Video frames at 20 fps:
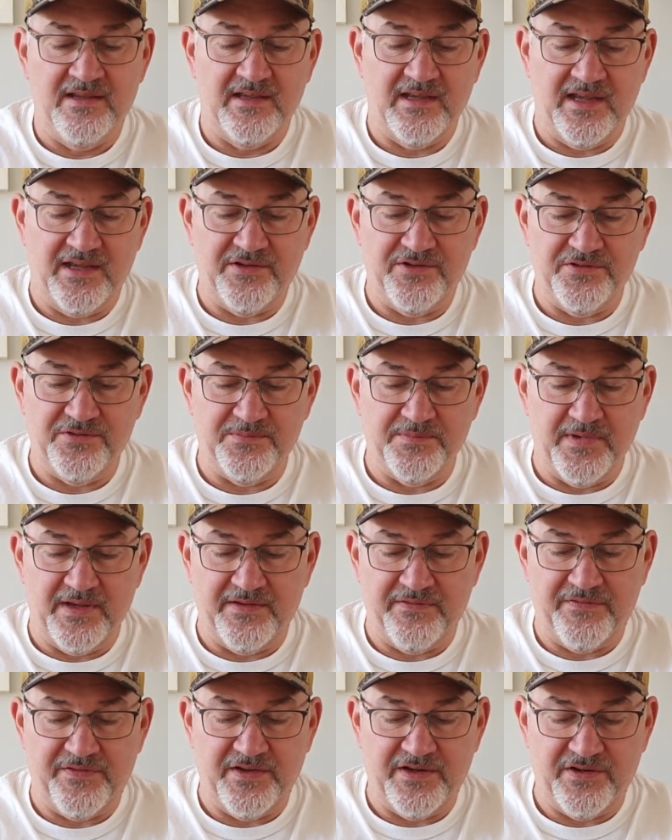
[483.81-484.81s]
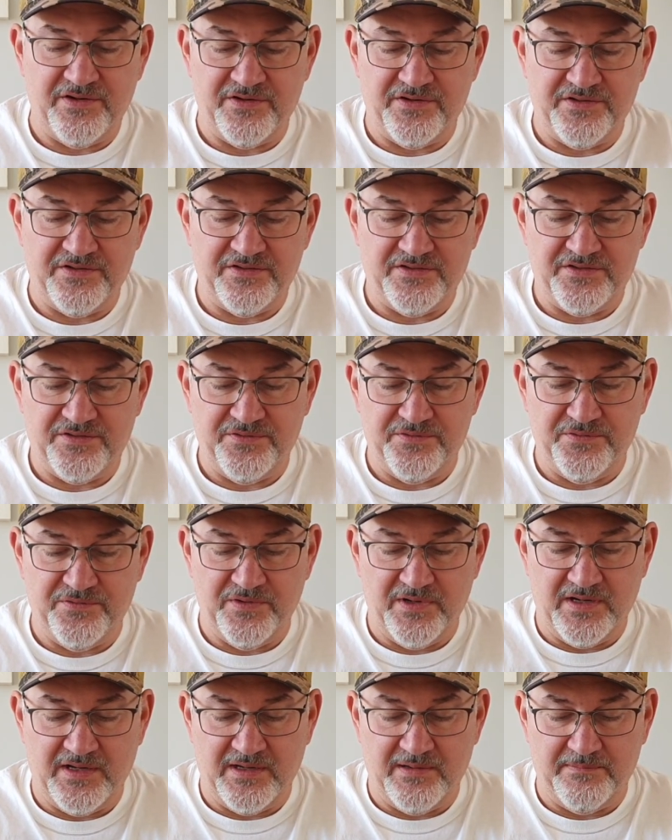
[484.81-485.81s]
I use my fingers
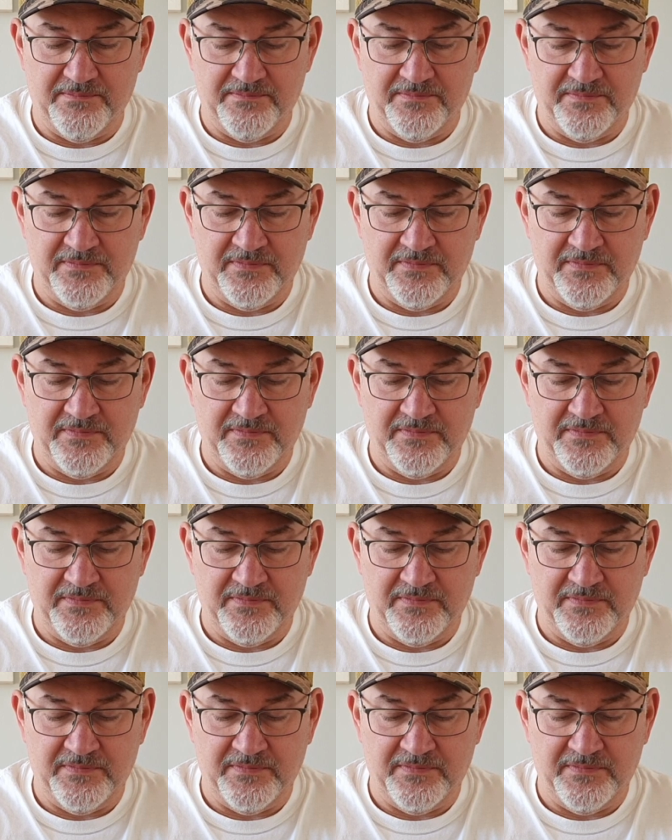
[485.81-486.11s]
to